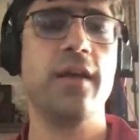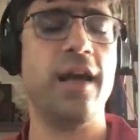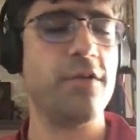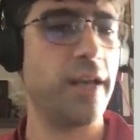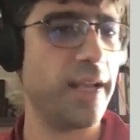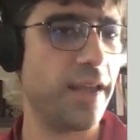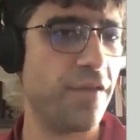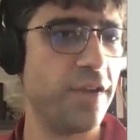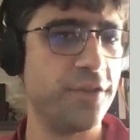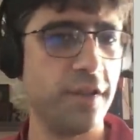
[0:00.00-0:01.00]
How could I get
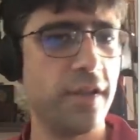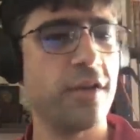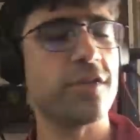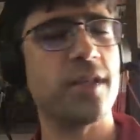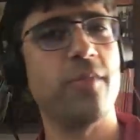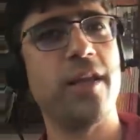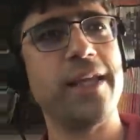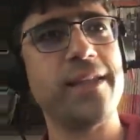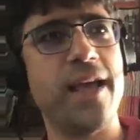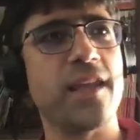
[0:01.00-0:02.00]
a feature that goes somewhere
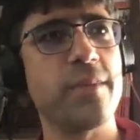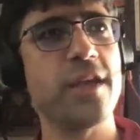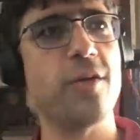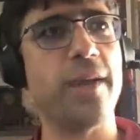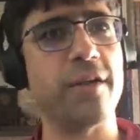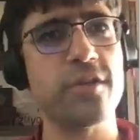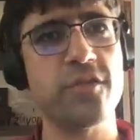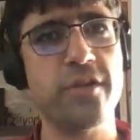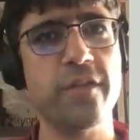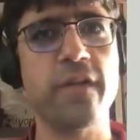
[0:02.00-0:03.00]
like that? Let me go
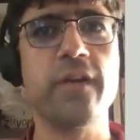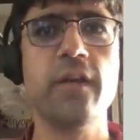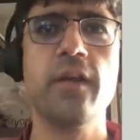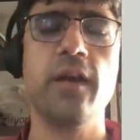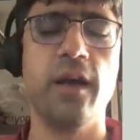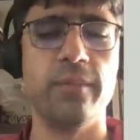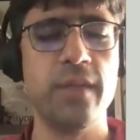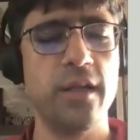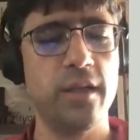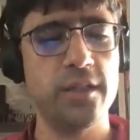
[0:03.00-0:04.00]
backwards further
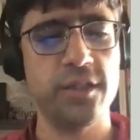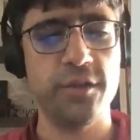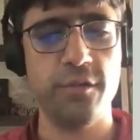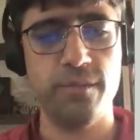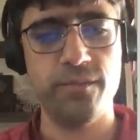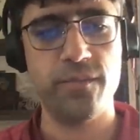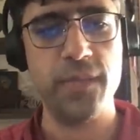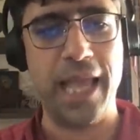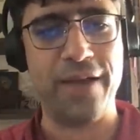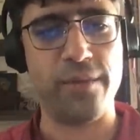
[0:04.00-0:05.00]
um, until you
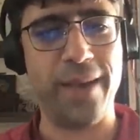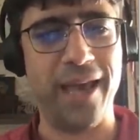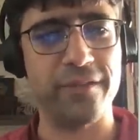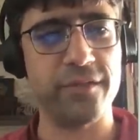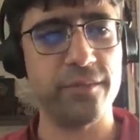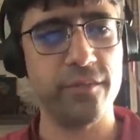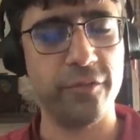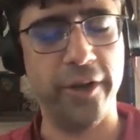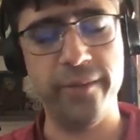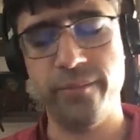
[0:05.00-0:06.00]
have a path,
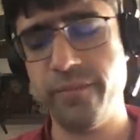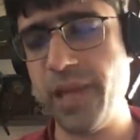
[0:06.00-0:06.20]
right?